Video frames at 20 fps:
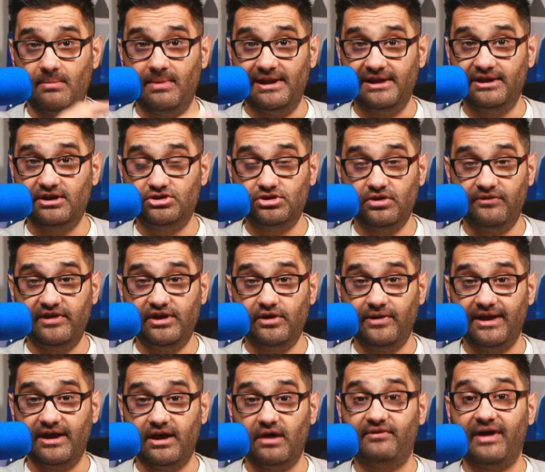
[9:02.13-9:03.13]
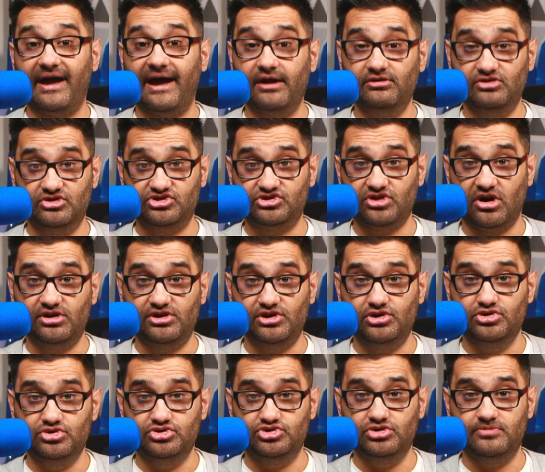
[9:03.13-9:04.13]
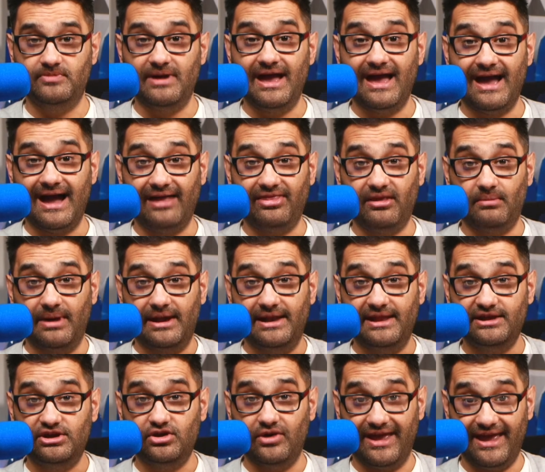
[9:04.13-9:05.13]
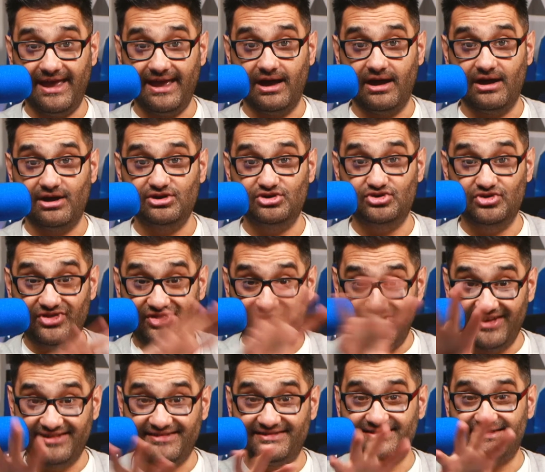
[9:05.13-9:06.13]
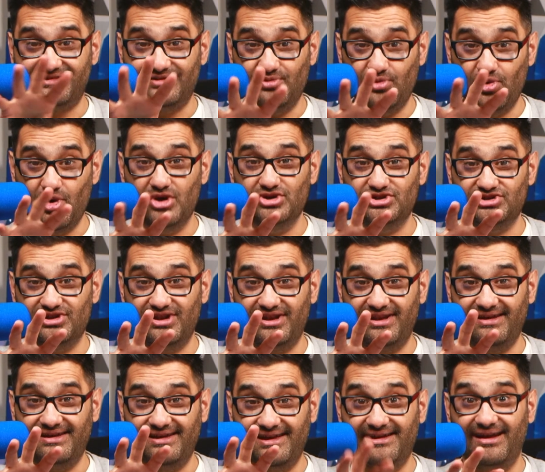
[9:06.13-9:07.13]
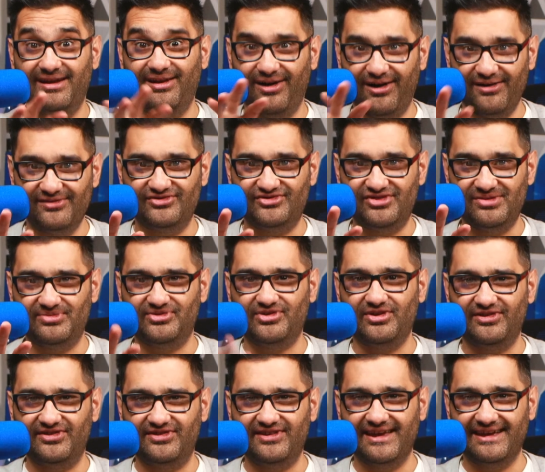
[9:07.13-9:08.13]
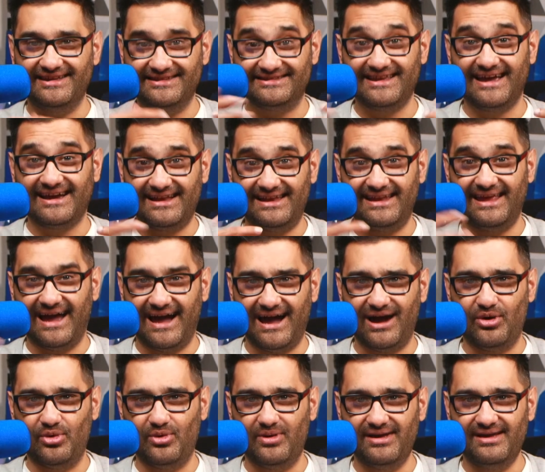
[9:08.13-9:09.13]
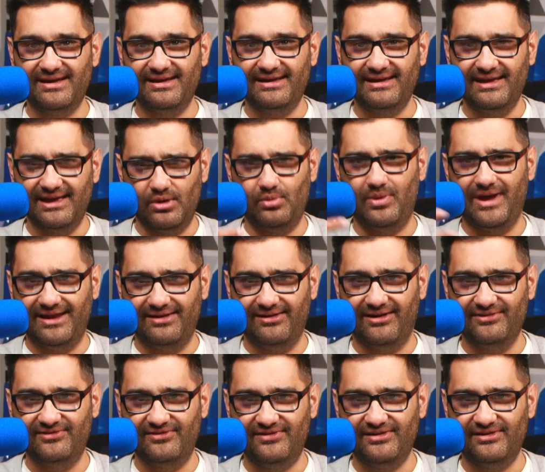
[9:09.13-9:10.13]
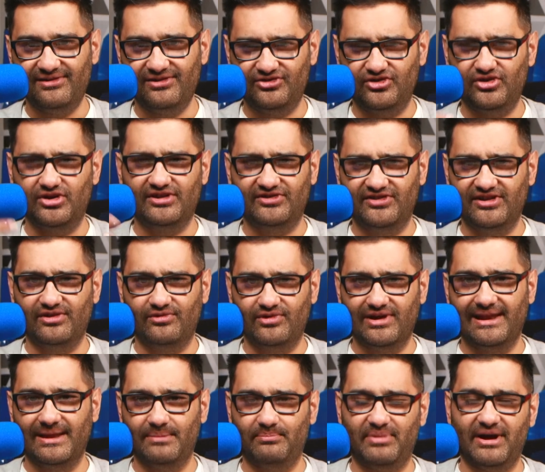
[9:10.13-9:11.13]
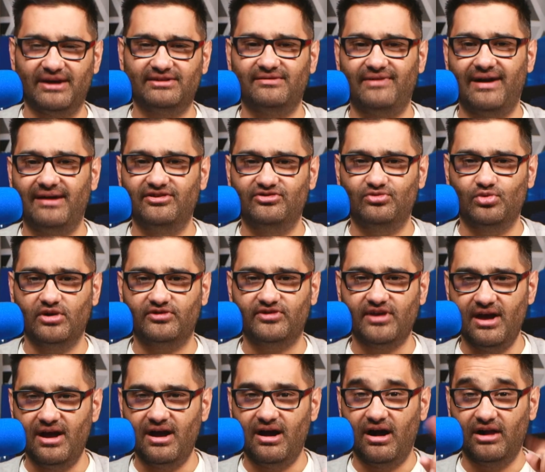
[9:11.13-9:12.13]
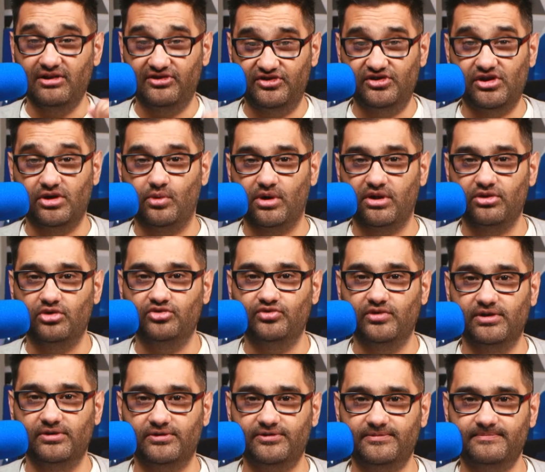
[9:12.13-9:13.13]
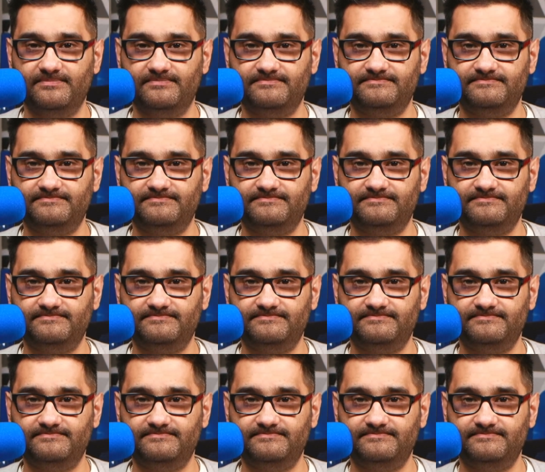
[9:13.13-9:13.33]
going to link you to a video here of how to start to YouTube, and then I'm going to link you here to this version in a live stream so you see exactly how it went live, so you can see the real impact of how this works. I'll see you on one of those videos.